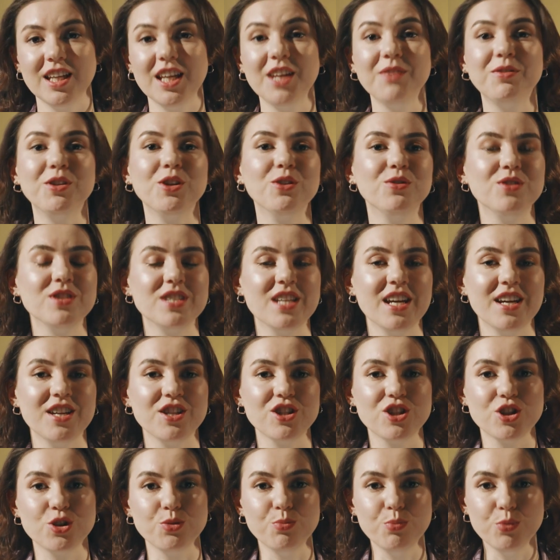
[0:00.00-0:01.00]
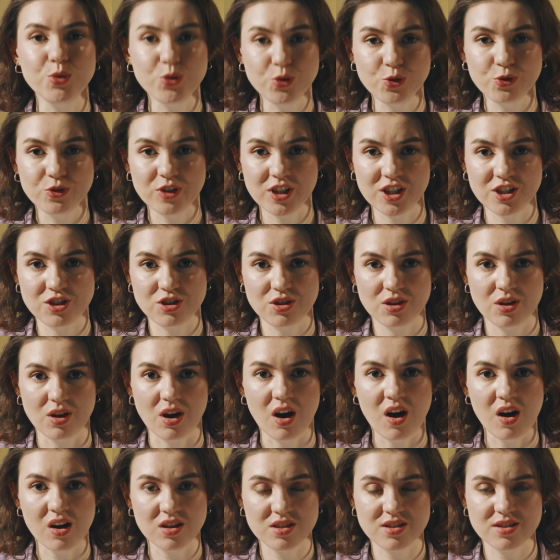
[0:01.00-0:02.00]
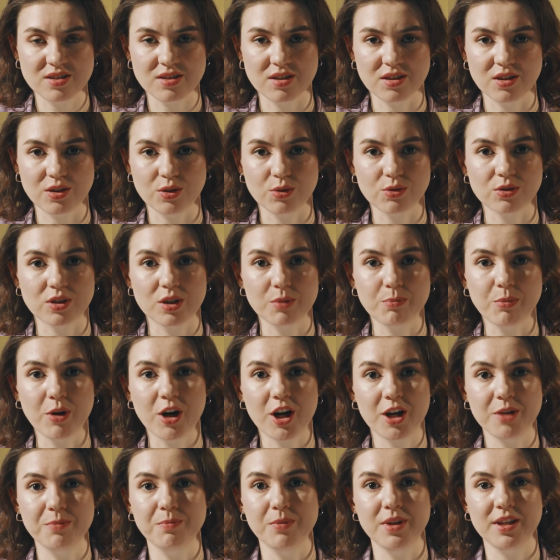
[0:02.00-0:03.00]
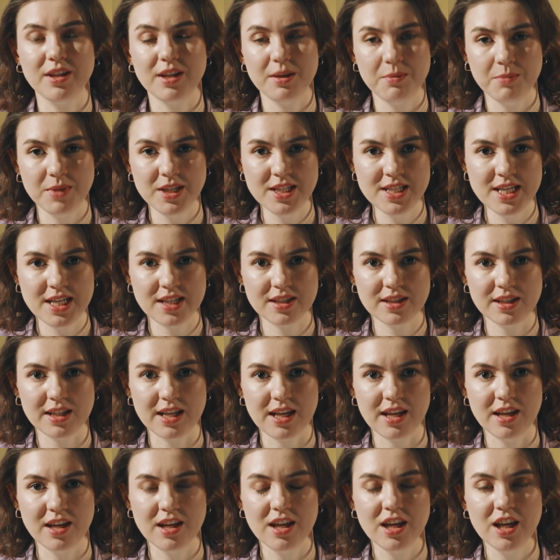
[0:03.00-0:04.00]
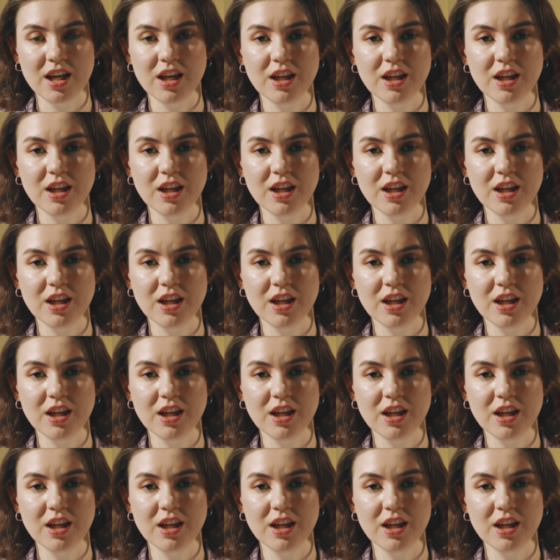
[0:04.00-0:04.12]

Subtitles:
If you intend to move into a hostel or apartment immediately,